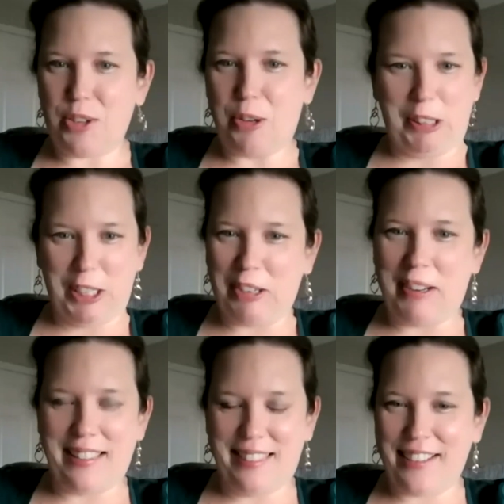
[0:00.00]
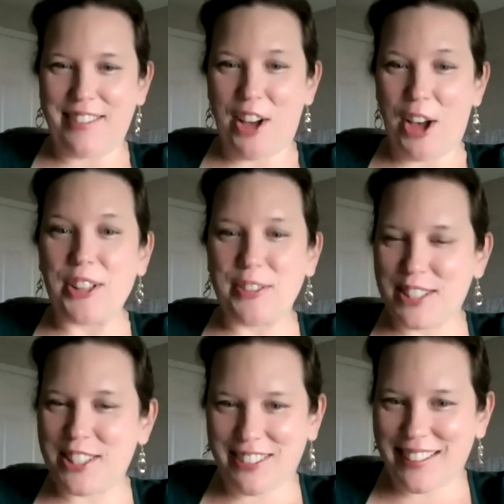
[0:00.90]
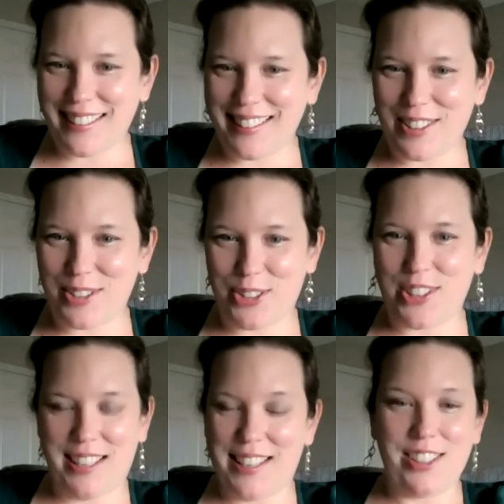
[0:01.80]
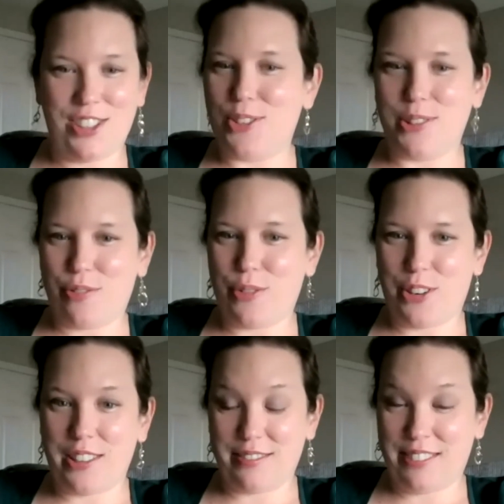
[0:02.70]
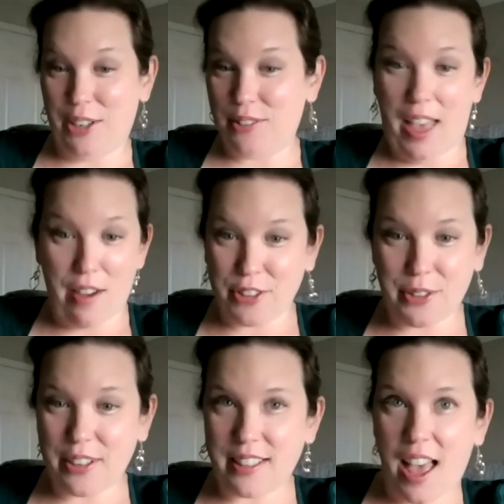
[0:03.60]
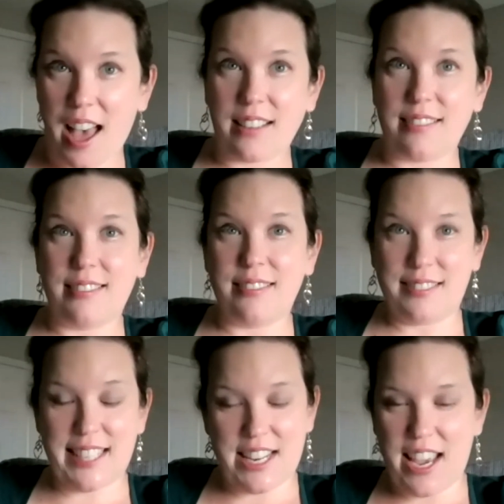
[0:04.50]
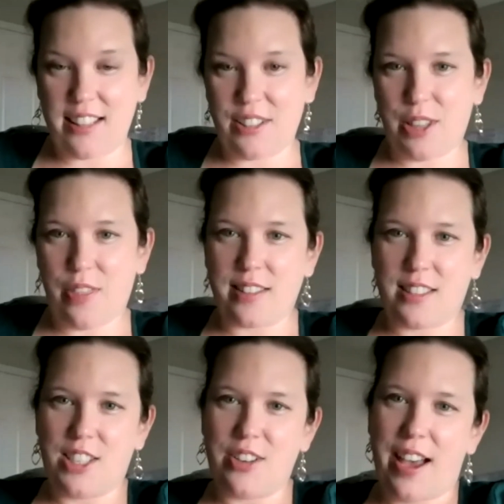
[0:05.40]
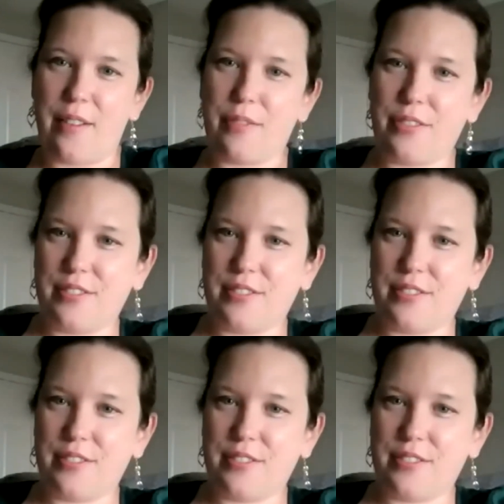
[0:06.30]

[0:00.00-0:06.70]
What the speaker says: Totally agree. I think all of us agree that those are key issues for, everyone. Daniela, what thoughts do you have?